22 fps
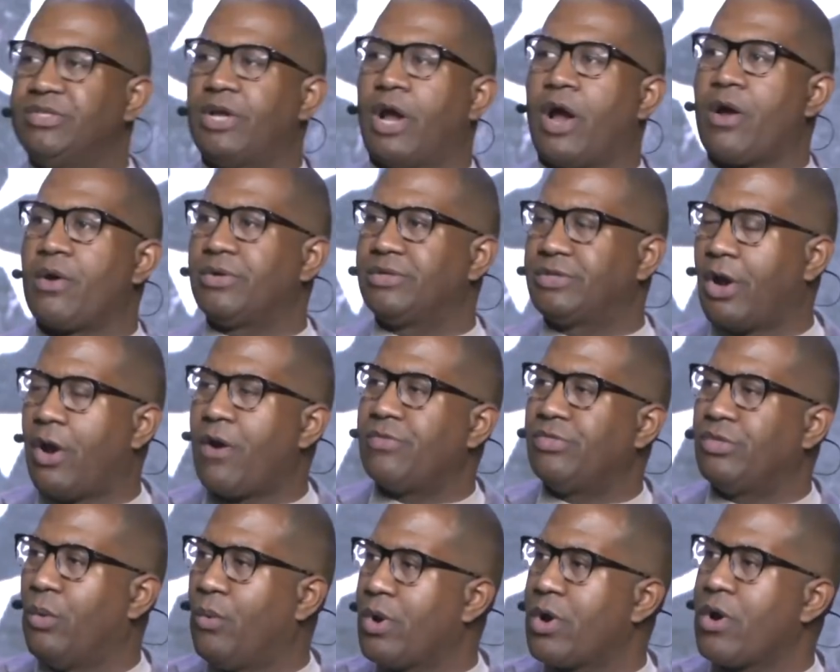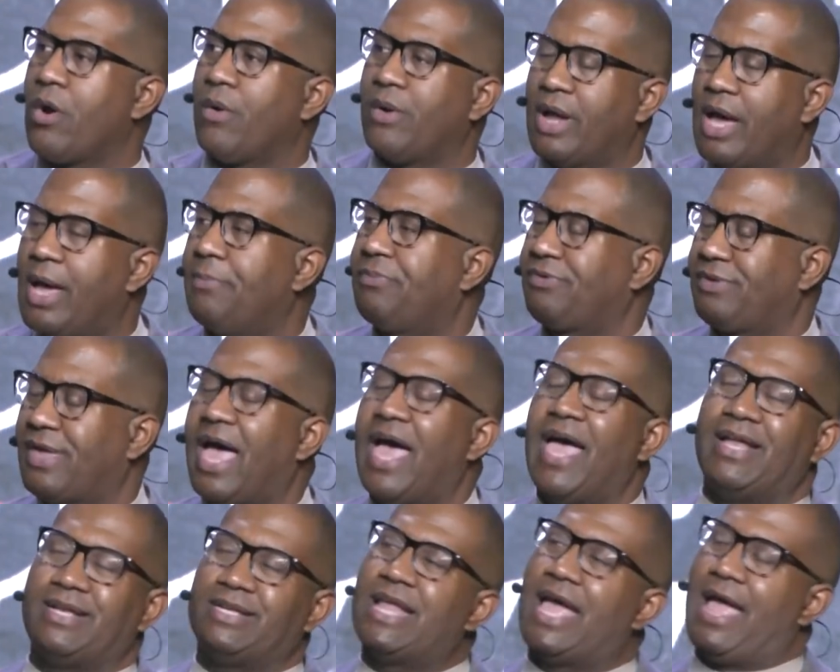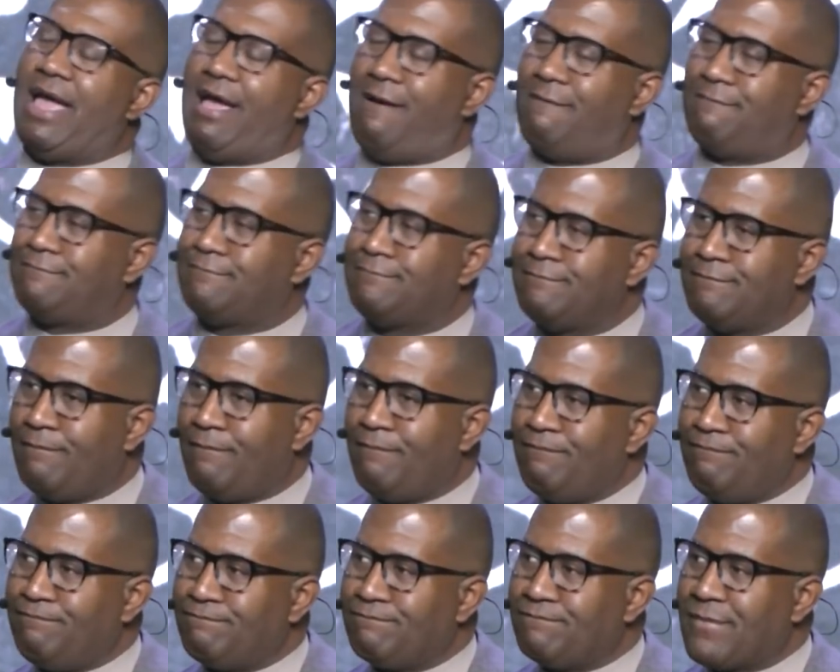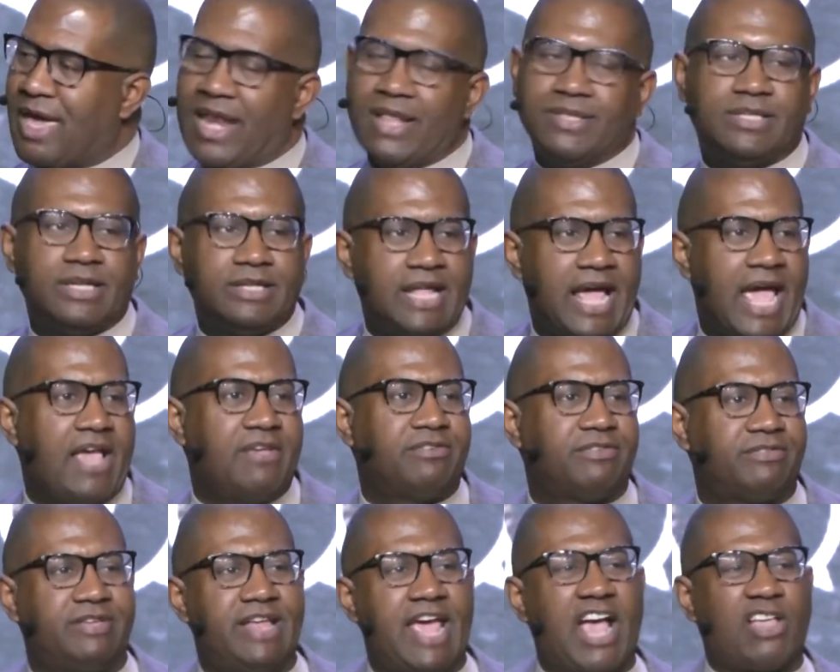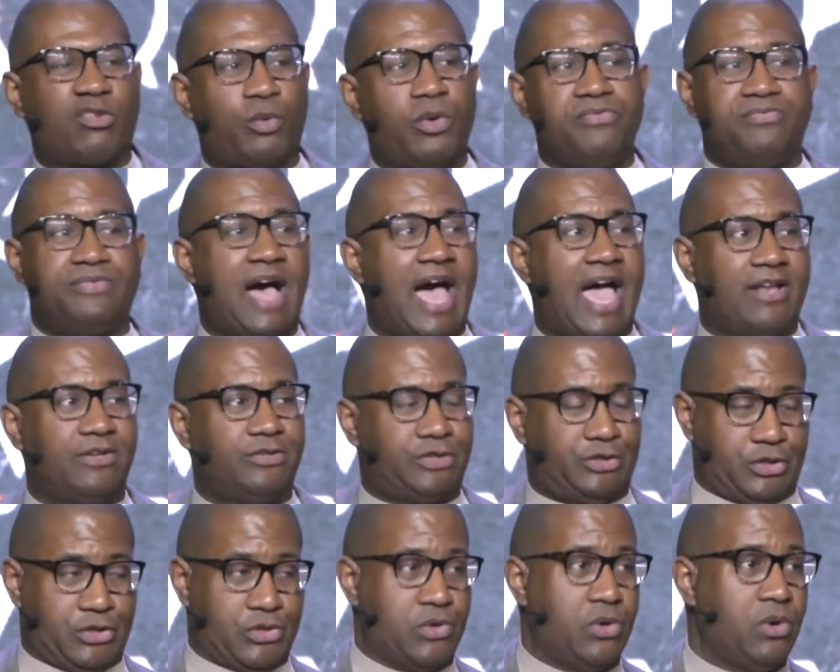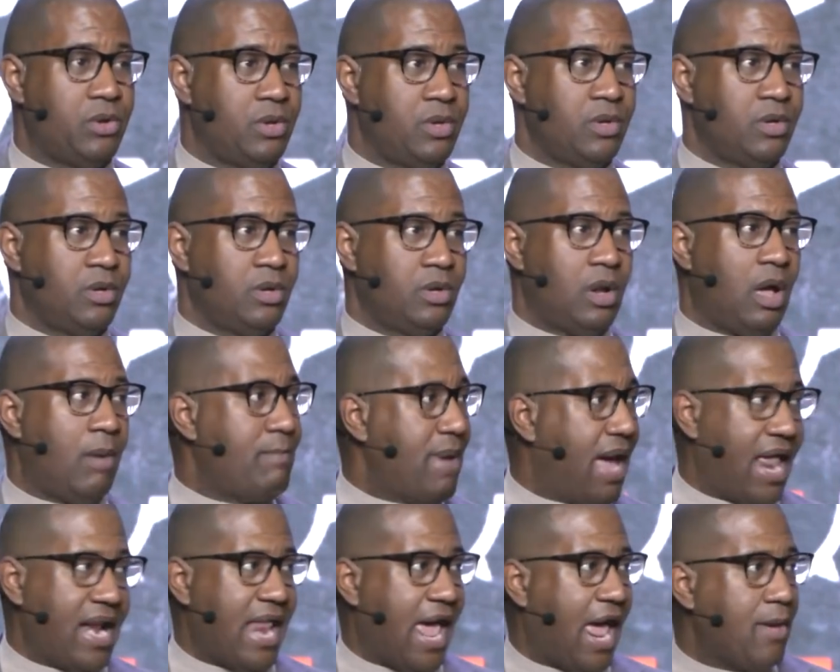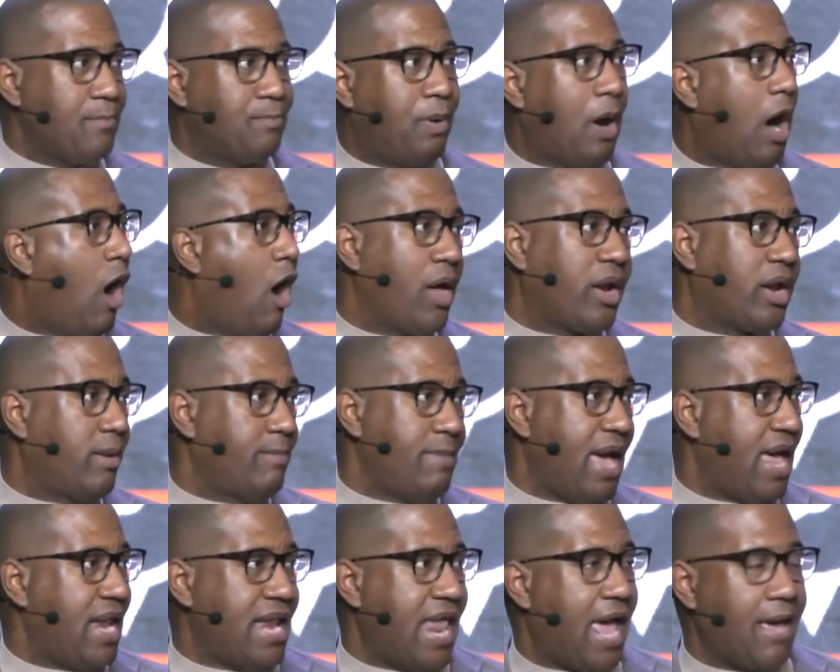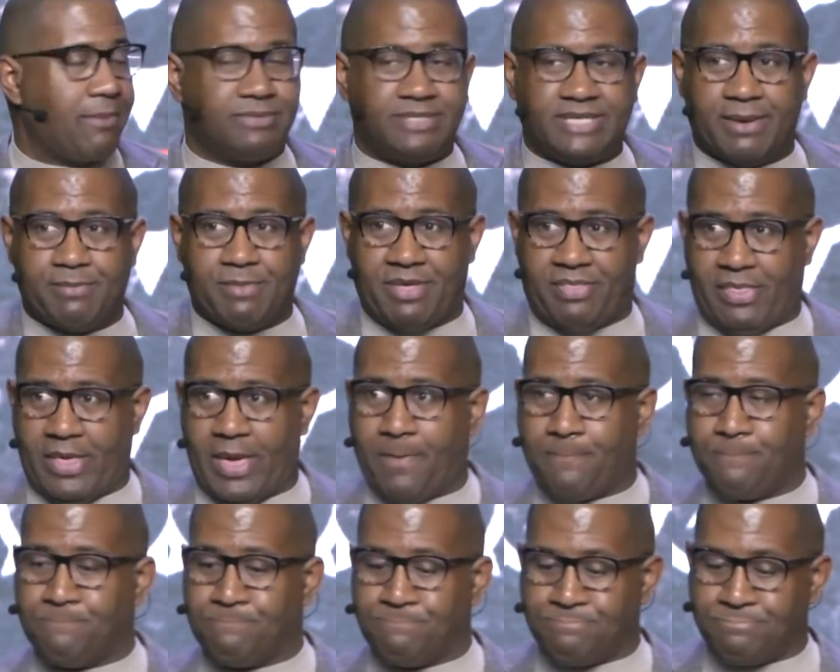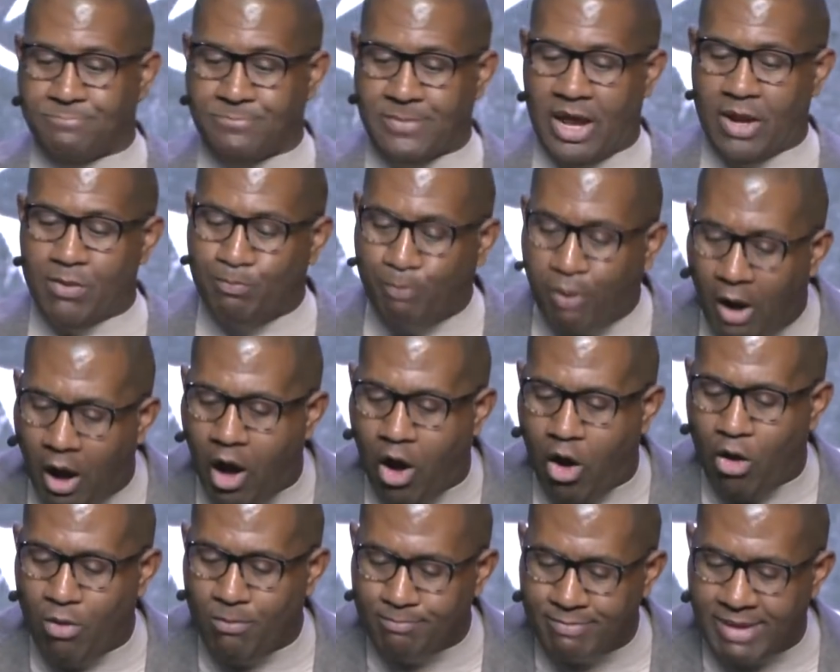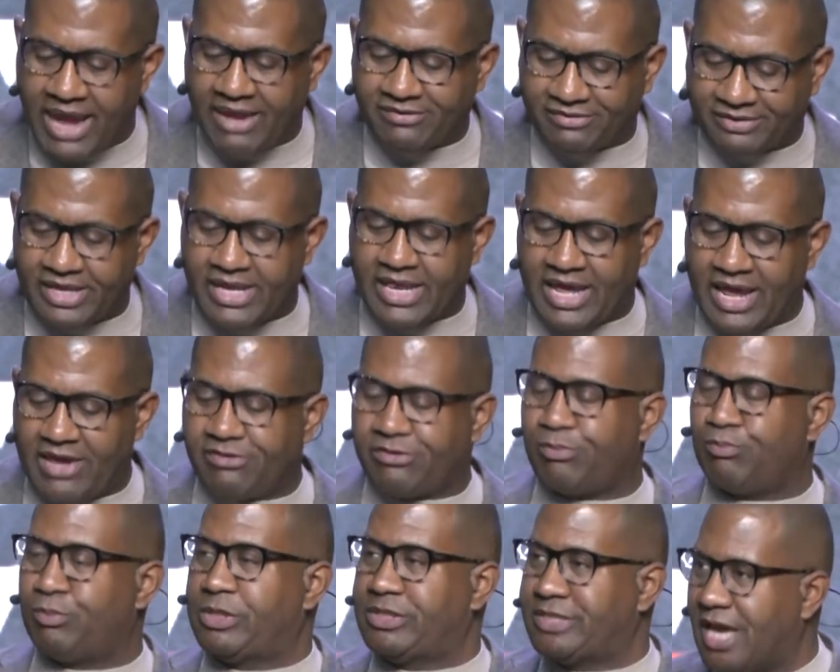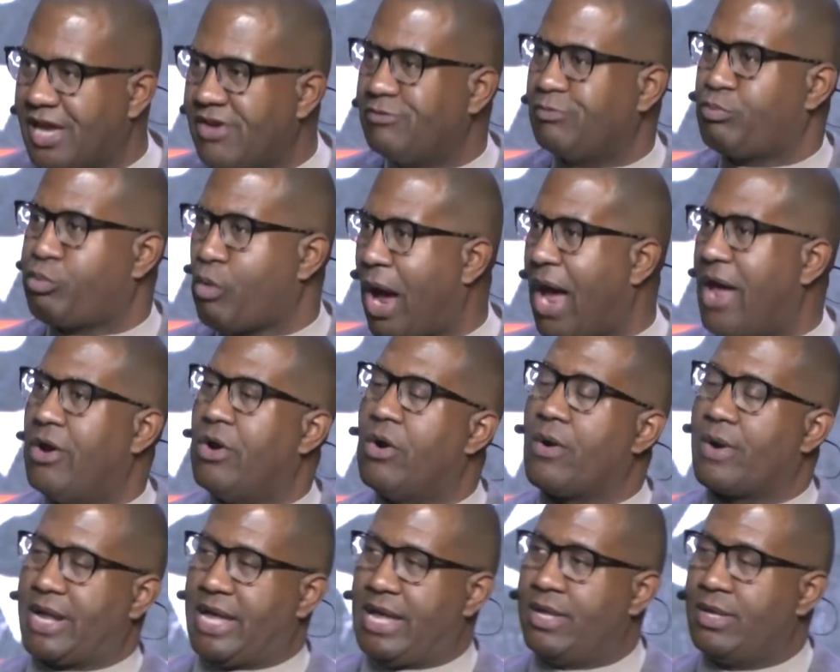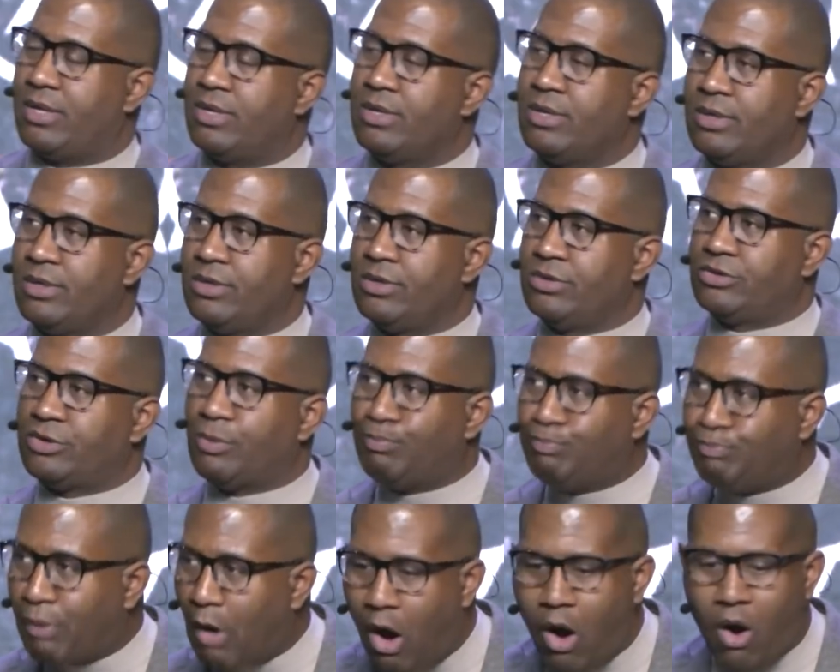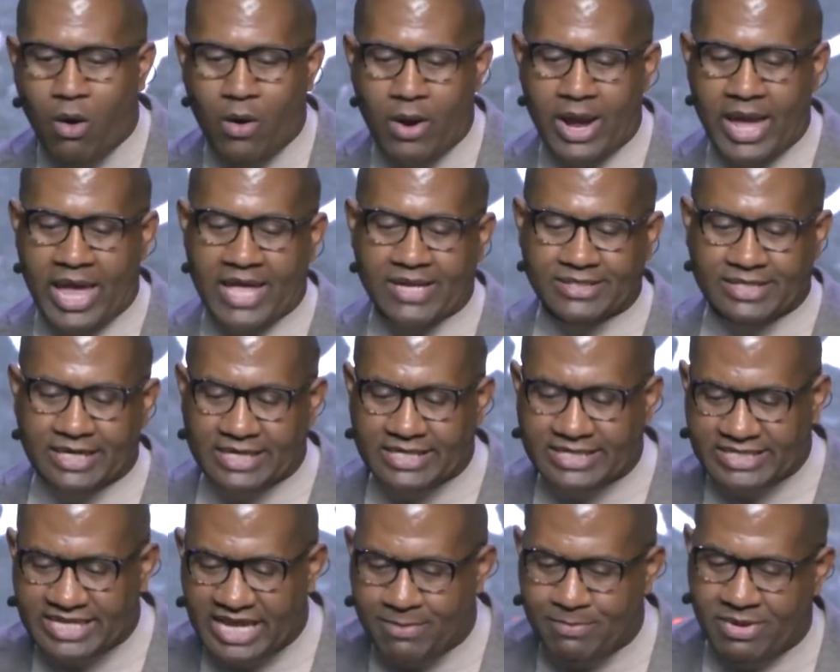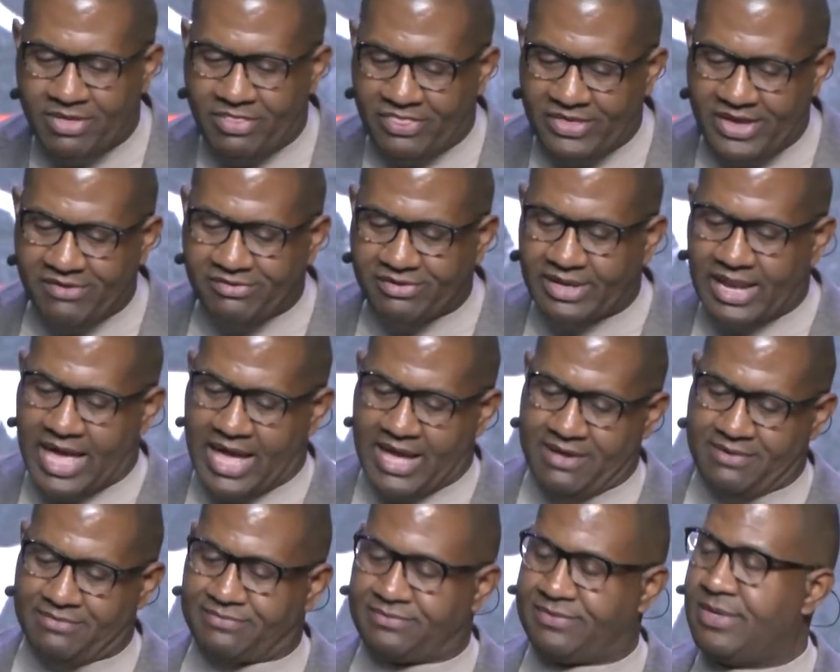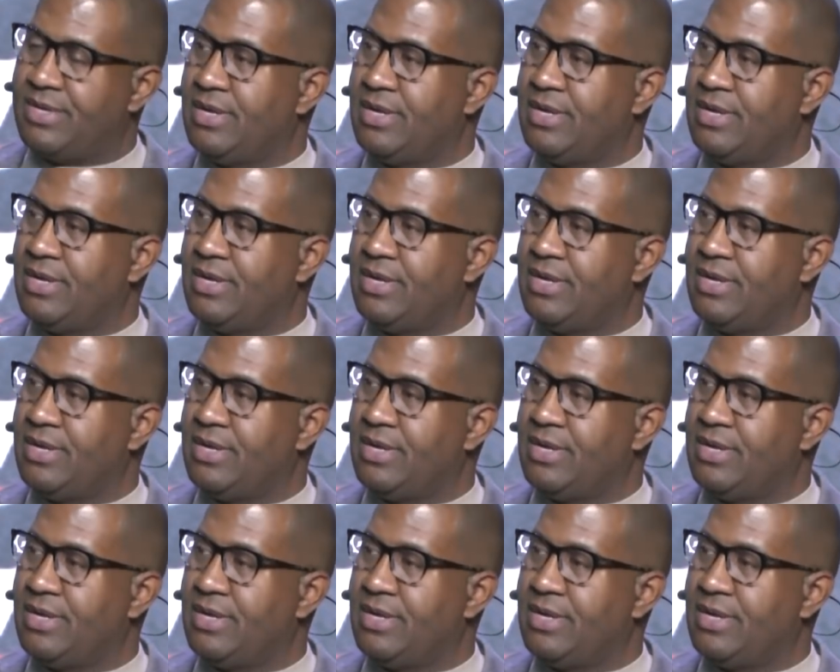in turn turn the world upside down. And in today's text, we find two, a man named Paul and a man named Timothy. And Paul makes it his chief priority to pour into Timothy's life.